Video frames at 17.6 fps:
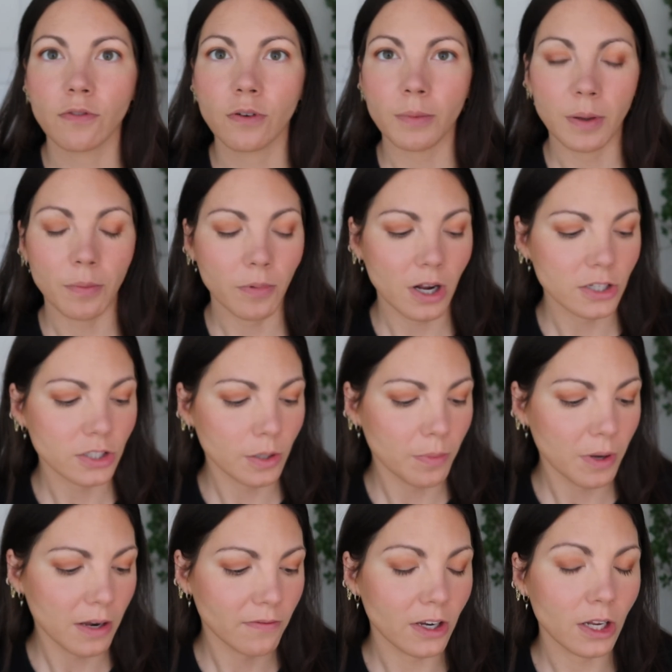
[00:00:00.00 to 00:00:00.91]
for my project
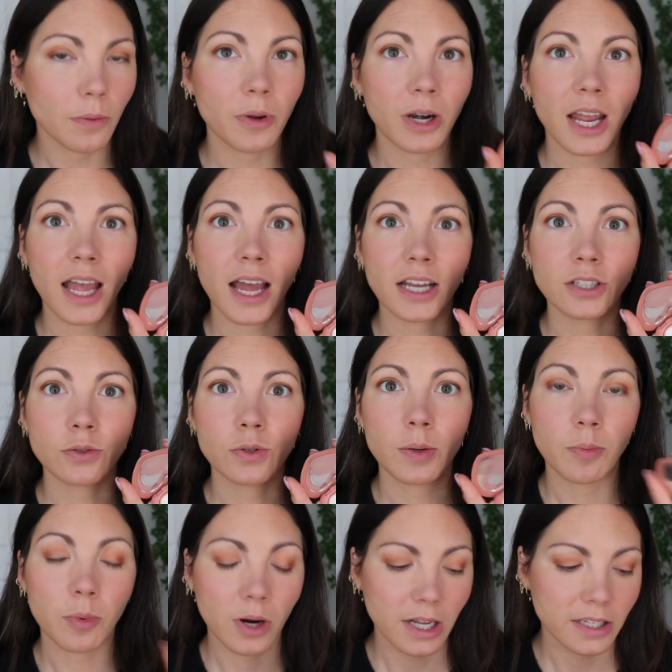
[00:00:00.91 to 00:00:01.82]
pan video, but I had to
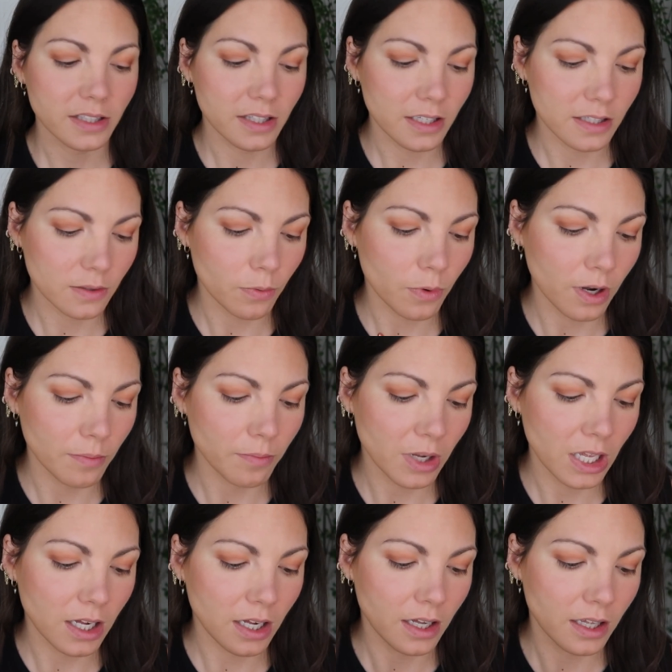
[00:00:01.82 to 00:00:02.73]
repress this one
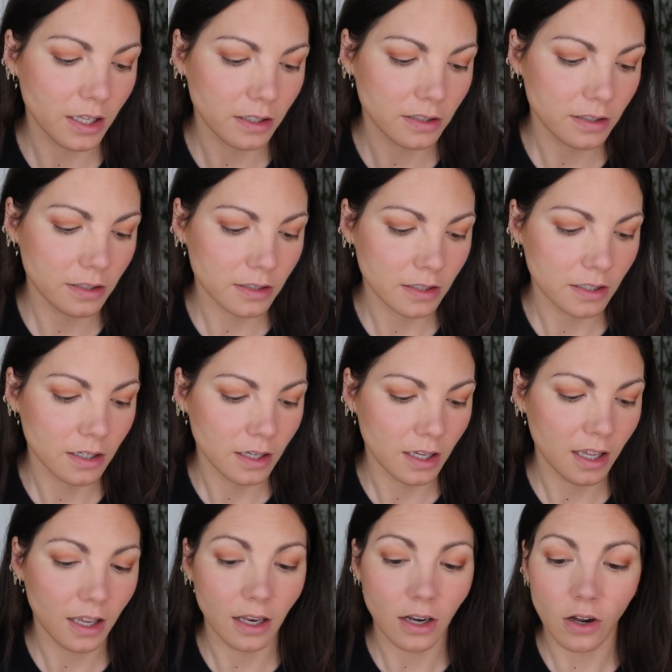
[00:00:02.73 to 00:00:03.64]
because
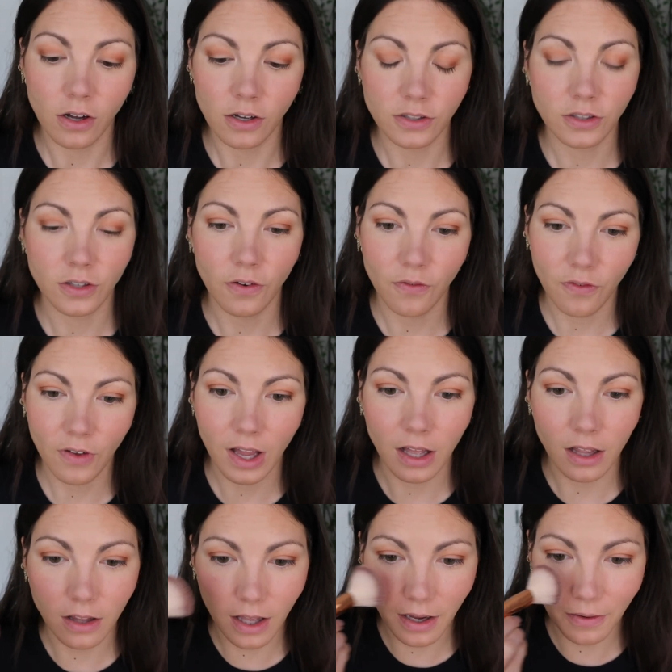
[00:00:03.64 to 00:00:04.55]
it also
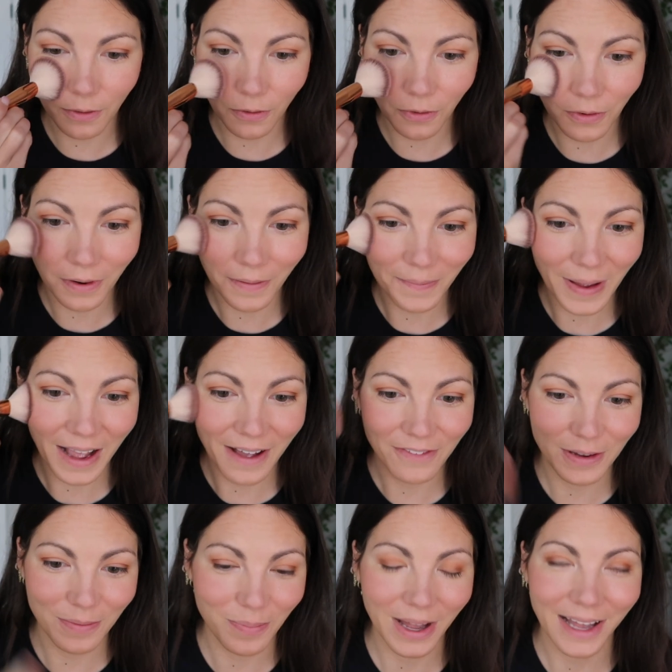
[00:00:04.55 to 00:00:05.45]
fell. I don't know, I'm
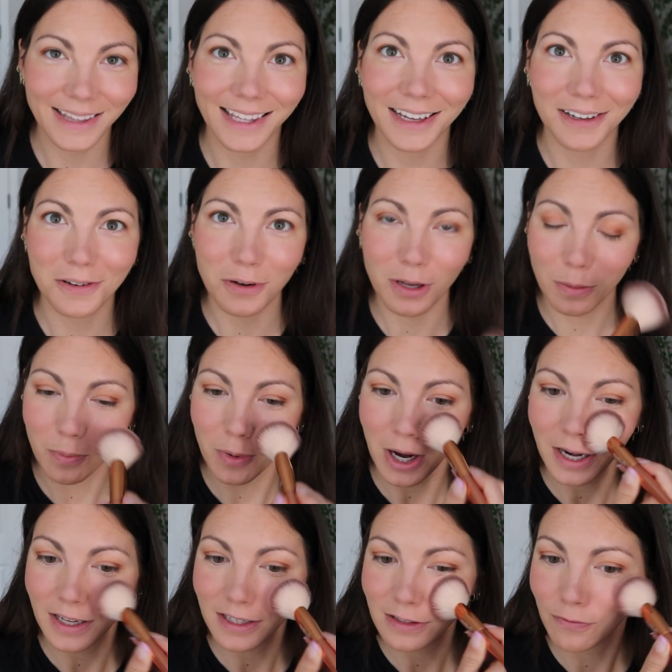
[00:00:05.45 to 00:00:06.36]
having bad luck with
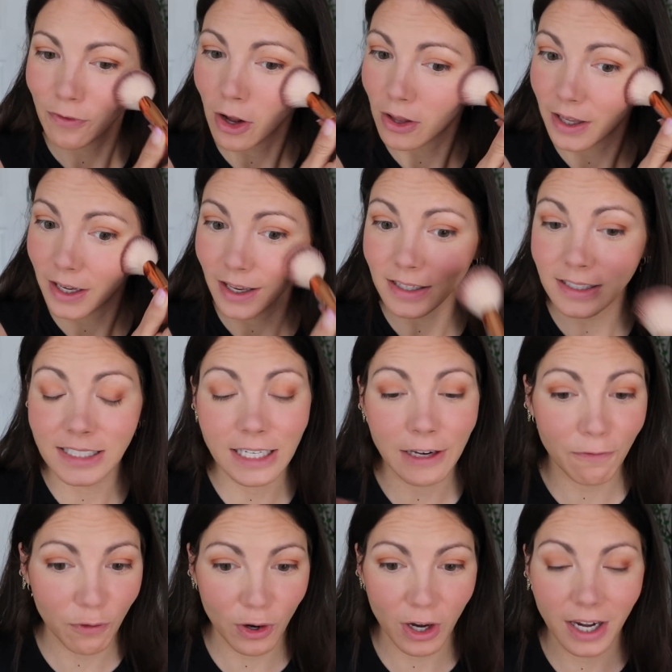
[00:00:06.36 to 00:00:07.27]
products falling.
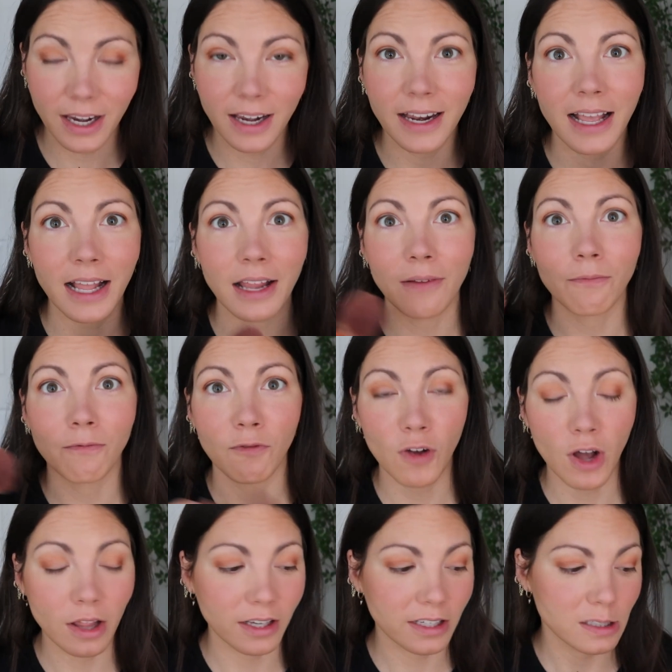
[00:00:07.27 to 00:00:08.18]
Different
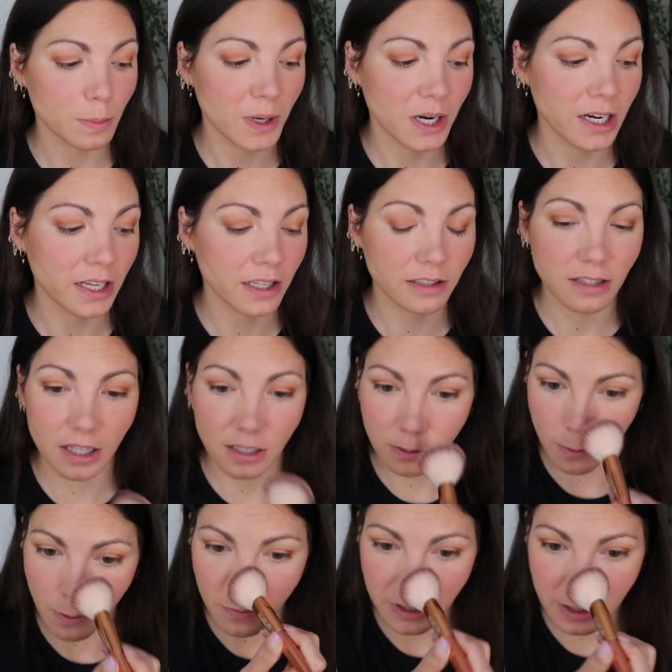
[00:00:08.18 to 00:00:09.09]
fall experience.
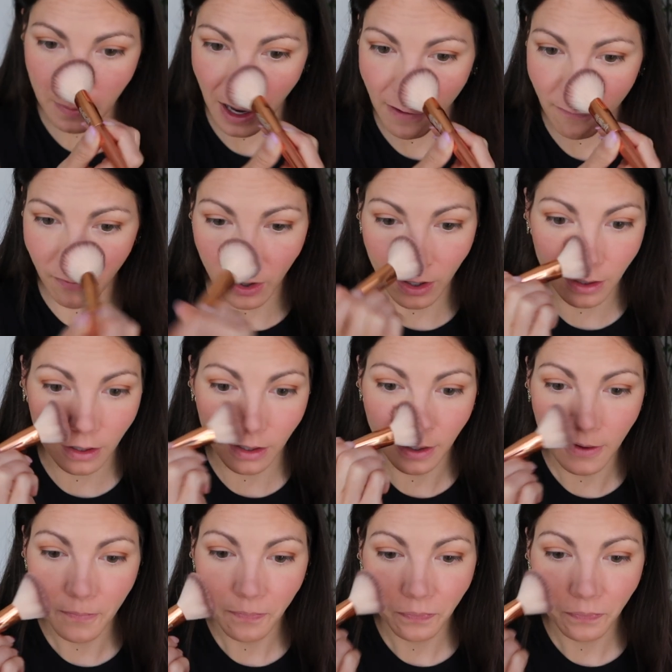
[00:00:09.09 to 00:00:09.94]
This one was my fault